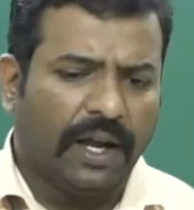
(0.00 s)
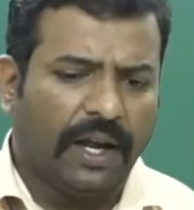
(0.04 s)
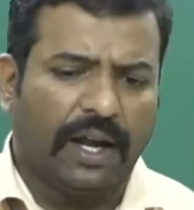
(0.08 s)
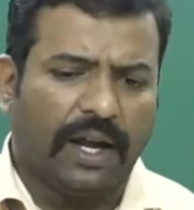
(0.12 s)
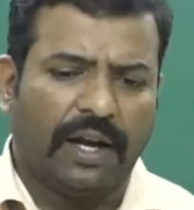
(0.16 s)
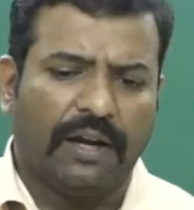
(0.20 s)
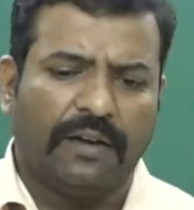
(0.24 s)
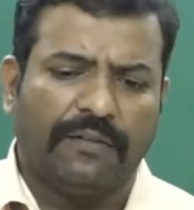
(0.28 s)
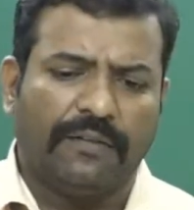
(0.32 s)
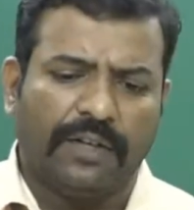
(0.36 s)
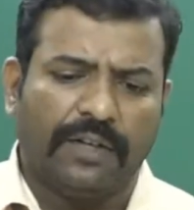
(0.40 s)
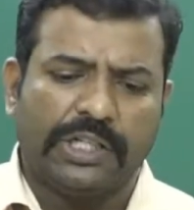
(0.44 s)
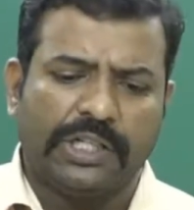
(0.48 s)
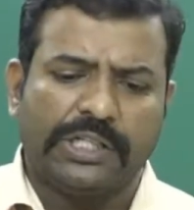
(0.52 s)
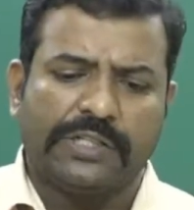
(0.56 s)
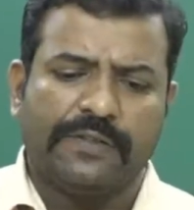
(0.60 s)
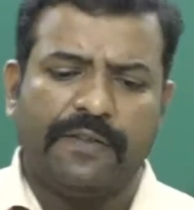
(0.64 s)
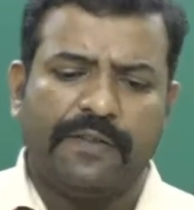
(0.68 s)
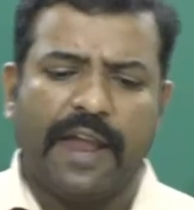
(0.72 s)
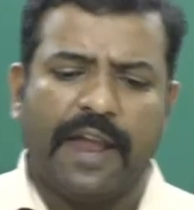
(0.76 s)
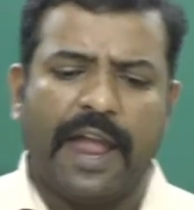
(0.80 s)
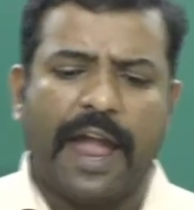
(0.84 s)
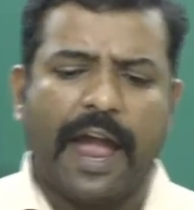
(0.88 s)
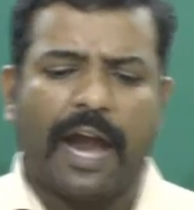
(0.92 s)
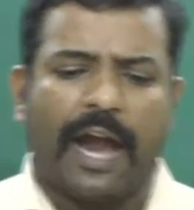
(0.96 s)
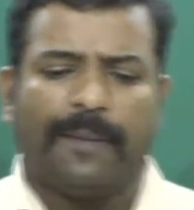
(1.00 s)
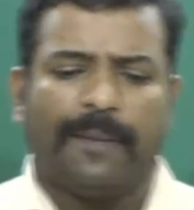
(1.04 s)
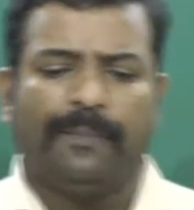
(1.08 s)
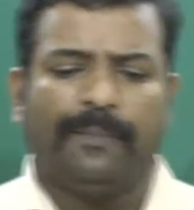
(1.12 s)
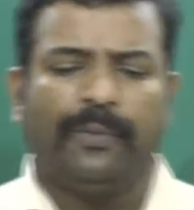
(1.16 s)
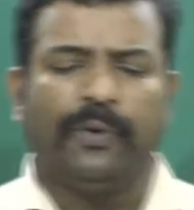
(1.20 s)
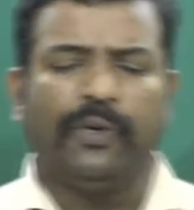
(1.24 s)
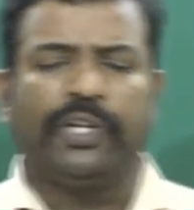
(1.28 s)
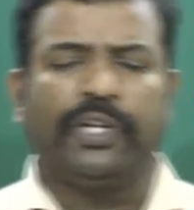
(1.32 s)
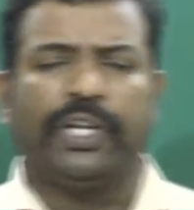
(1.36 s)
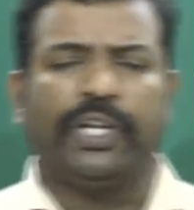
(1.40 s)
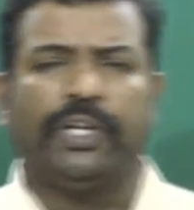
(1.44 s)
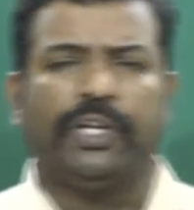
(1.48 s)
and which we
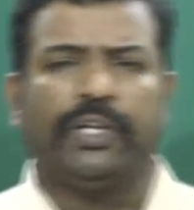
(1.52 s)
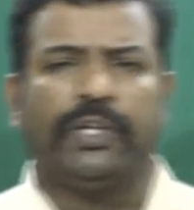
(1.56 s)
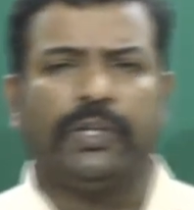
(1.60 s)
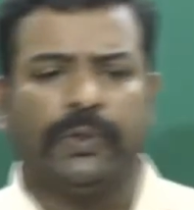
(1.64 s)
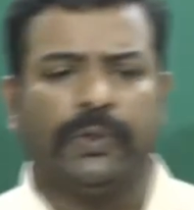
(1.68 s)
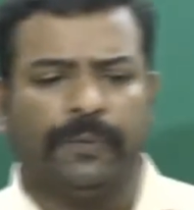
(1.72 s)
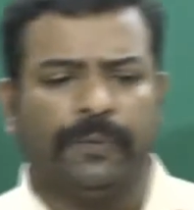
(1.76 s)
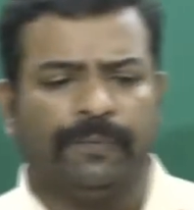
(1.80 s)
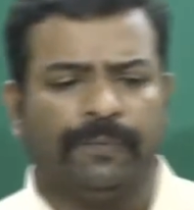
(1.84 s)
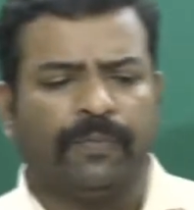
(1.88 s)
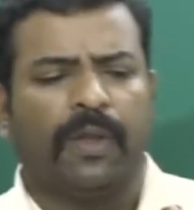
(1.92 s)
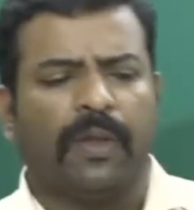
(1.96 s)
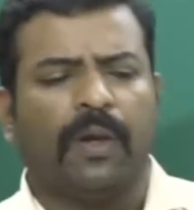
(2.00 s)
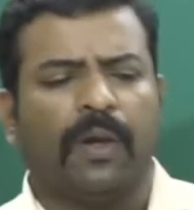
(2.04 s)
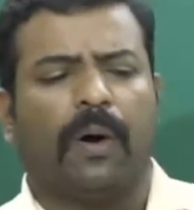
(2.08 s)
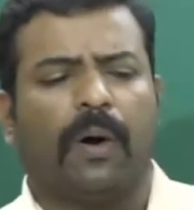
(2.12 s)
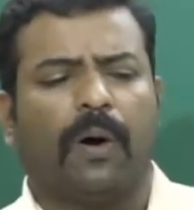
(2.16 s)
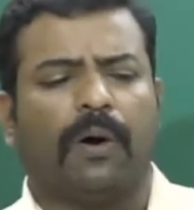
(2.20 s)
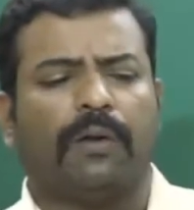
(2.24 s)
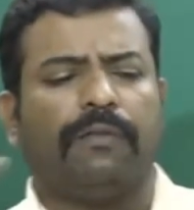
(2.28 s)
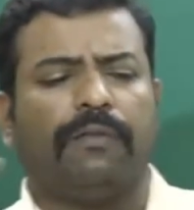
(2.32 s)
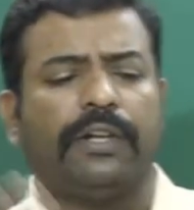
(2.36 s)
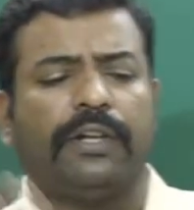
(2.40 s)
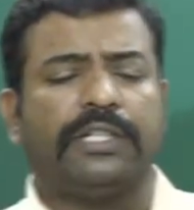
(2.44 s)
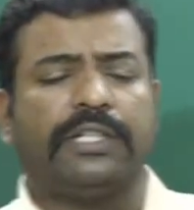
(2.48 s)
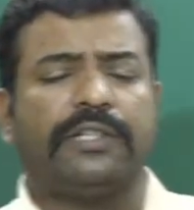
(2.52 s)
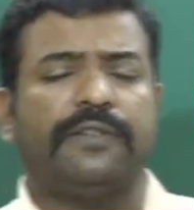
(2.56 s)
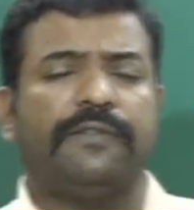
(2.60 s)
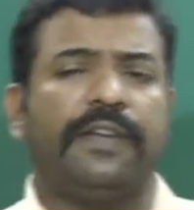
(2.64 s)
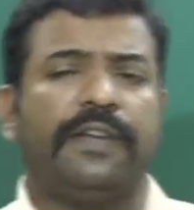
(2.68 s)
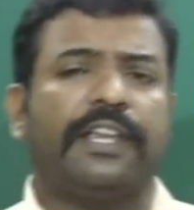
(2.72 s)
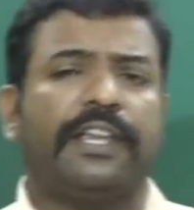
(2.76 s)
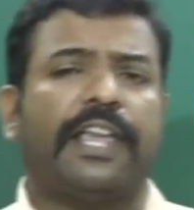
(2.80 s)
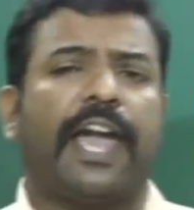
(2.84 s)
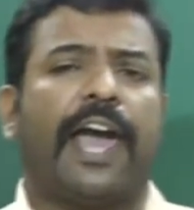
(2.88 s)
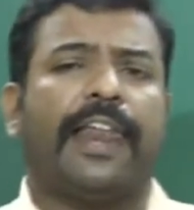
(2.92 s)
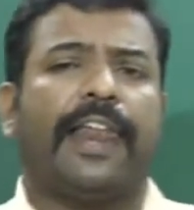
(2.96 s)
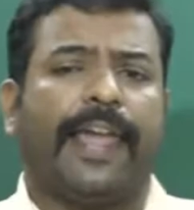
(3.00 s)
had put into, or which
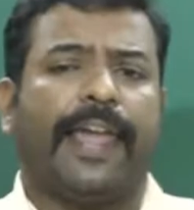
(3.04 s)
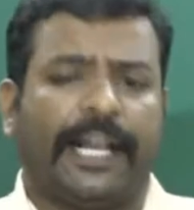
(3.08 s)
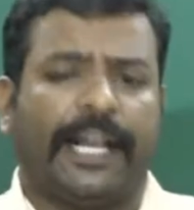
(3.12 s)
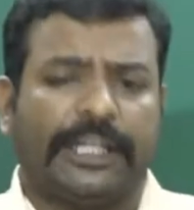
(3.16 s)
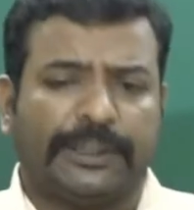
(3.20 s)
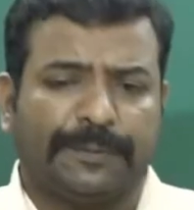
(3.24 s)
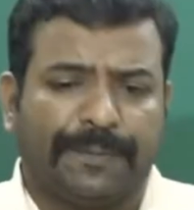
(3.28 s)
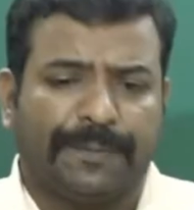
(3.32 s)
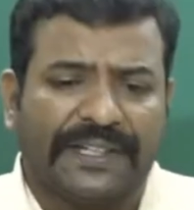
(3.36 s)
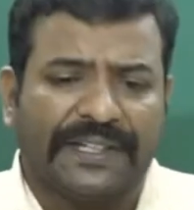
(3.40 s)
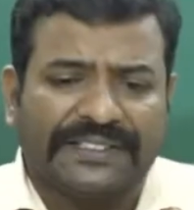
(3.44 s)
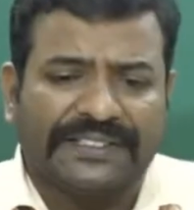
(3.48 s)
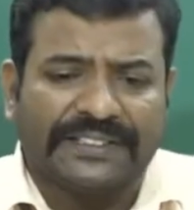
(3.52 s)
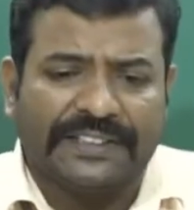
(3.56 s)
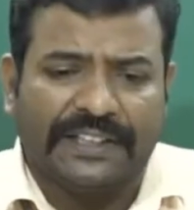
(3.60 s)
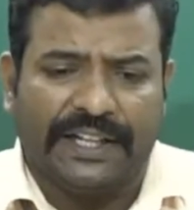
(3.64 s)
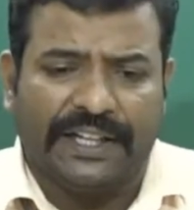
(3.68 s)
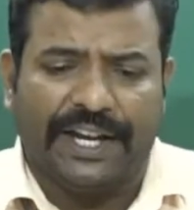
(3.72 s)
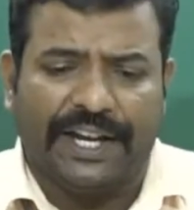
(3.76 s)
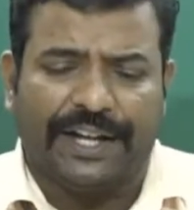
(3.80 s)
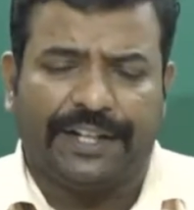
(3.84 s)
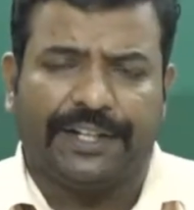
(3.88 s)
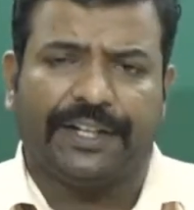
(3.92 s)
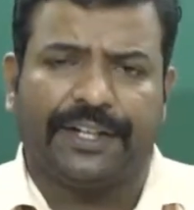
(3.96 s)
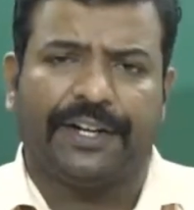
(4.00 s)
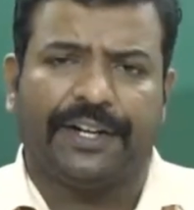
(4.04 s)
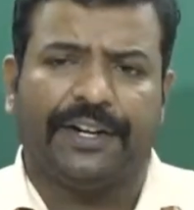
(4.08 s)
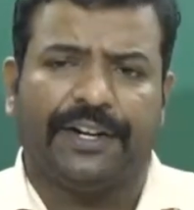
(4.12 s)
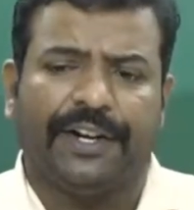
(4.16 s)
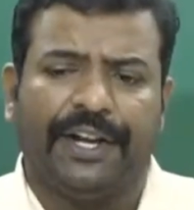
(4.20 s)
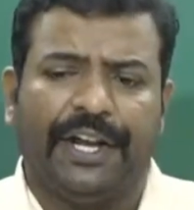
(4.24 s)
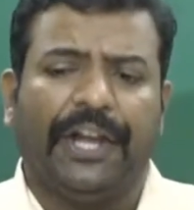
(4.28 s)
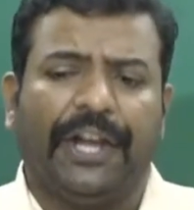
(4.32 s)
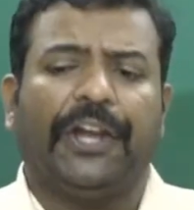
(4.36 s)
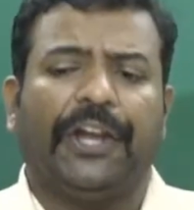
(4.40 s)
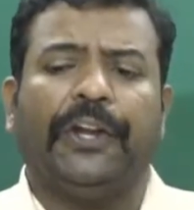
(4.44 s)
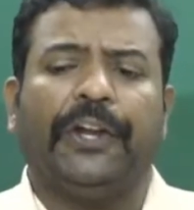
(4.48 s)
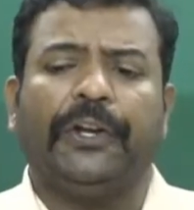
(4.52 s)
we can express
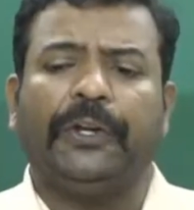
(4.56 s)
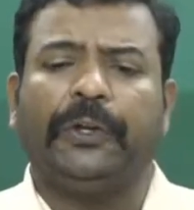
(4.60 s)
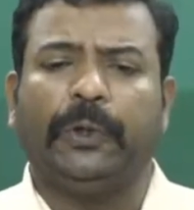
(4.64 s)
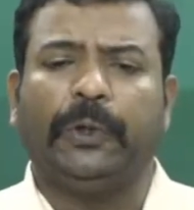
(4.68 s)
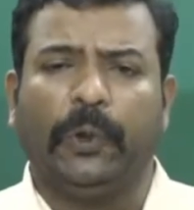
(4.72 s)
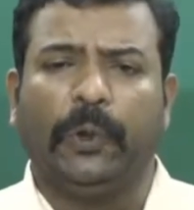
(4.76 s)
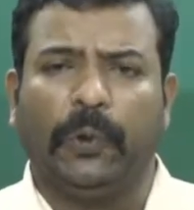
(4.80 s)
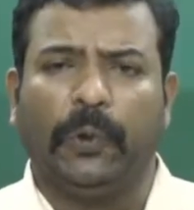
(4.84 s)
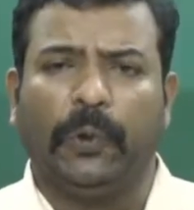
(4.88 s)
later in